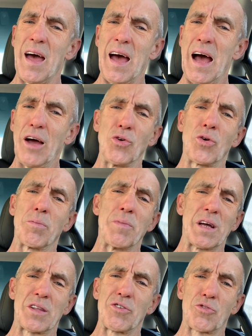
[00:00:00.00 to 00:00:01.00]
how you can
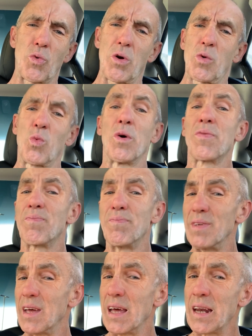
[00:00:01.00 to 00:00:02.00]
make this work with
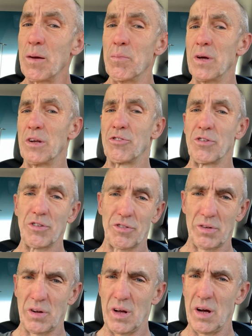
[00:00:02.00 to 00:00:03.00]
any
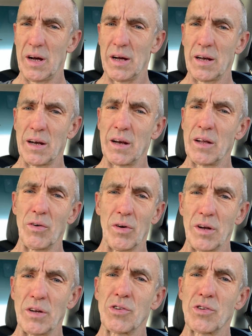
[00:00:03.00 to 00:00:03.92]
business, literally.